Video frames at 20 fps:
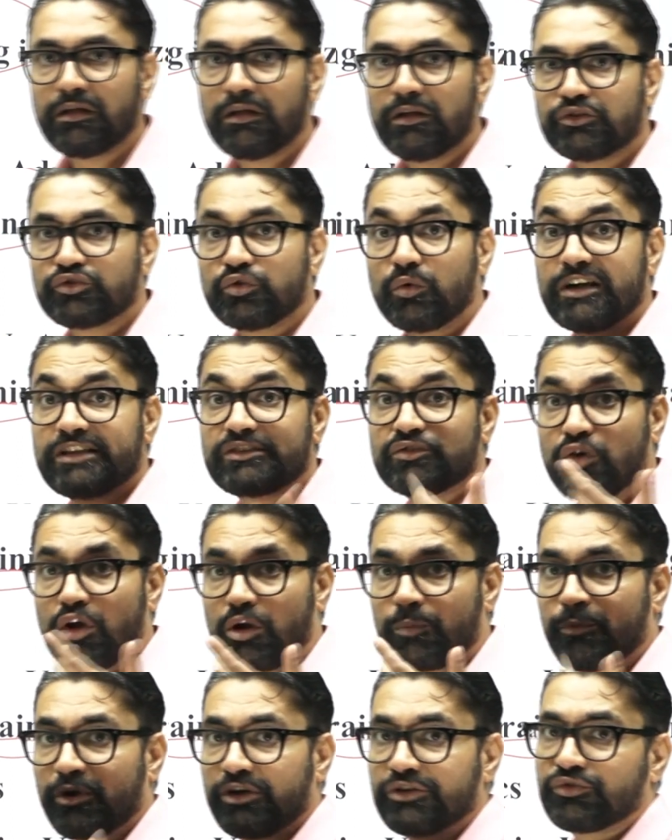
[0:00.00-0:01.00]
So what is
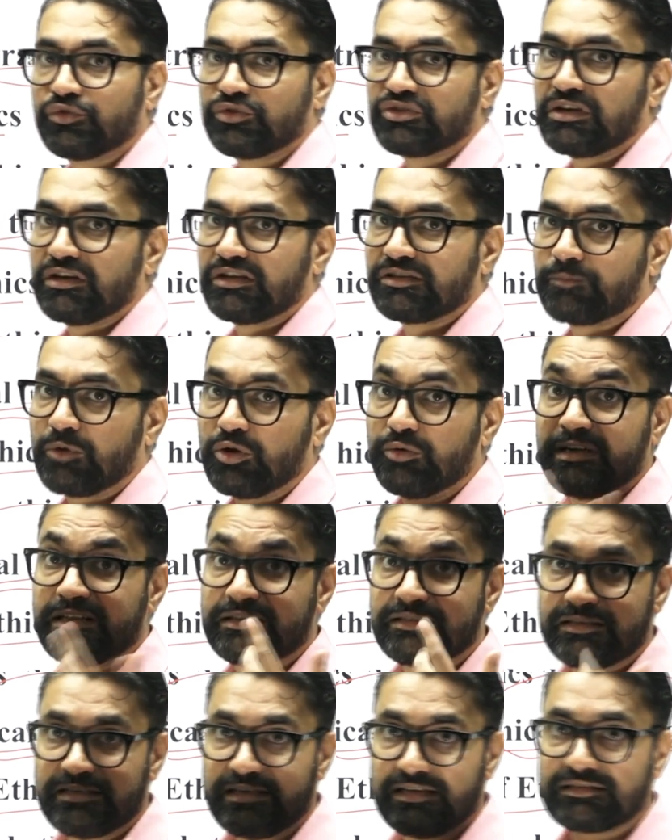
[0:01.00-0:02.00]
corporate social responsibility?
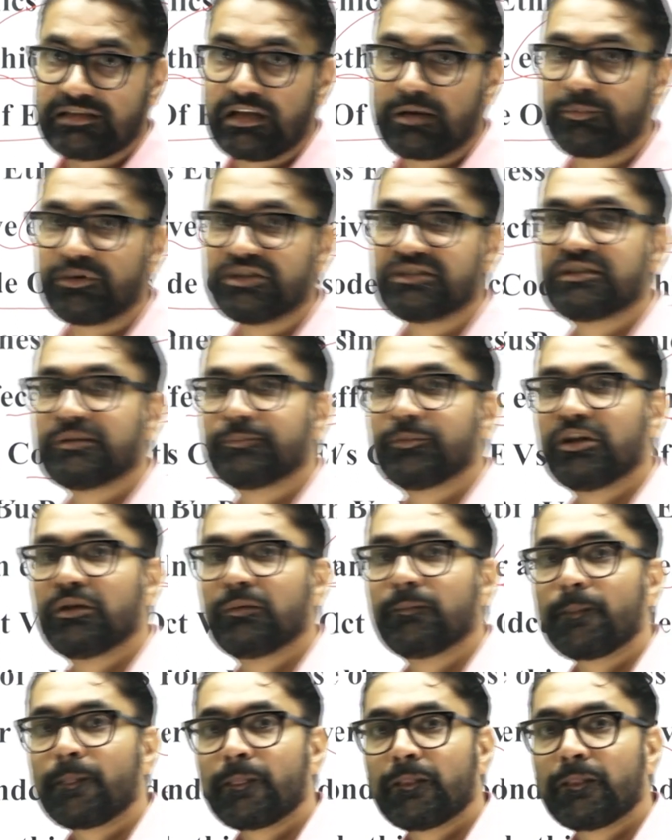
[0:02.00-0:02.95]
CSR principle.